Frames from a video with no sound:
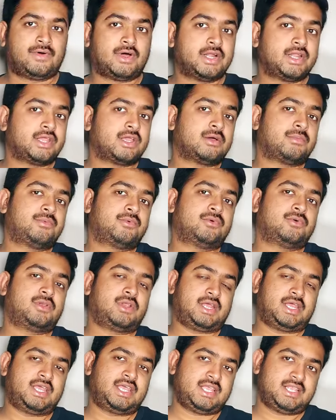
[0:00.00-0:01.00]
Vaani
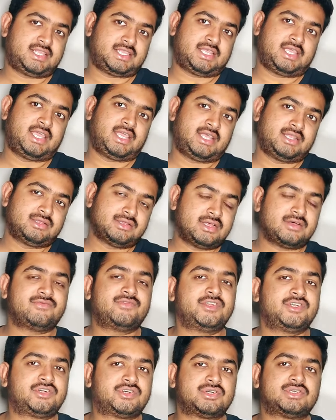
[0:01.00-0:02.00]
Kapoor as a
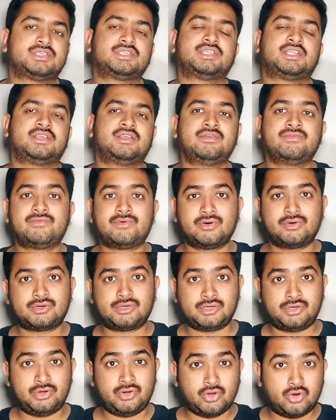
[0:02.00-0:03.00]
love interest
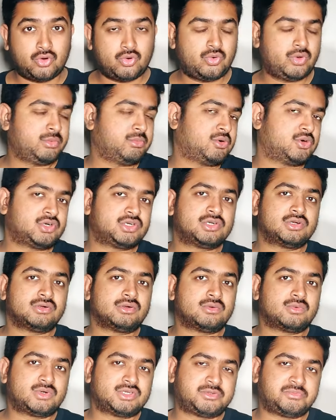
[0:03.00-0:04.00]
evoked no
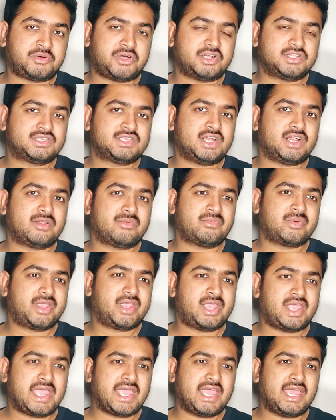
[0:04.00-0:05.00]
emotional response out of
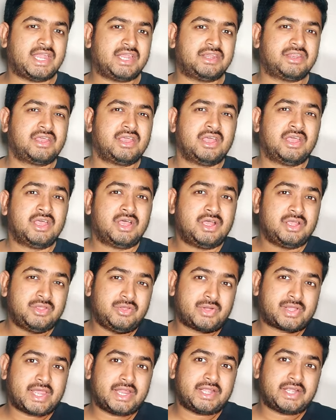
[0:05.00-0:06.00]
me, and
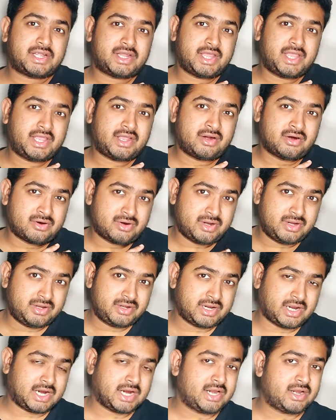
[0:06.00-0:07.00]
you can take her
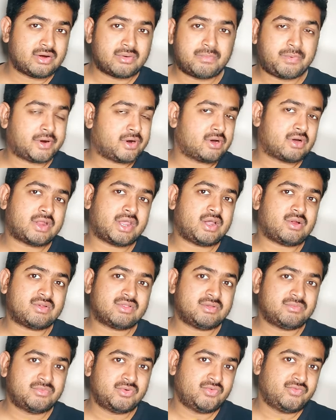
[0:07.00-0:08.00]
entire part out
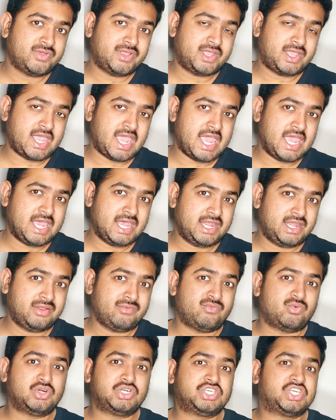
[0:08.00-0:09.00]
of the movie and
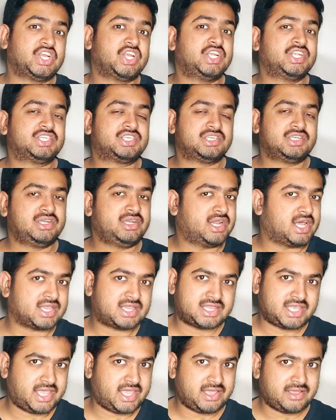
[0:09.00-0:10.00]
it would change
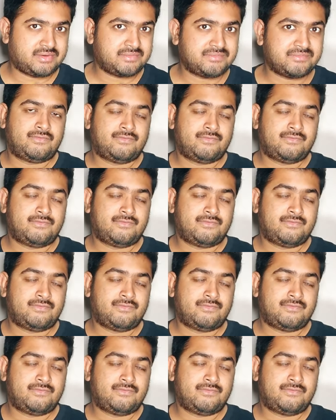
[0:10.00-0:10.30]
nothing.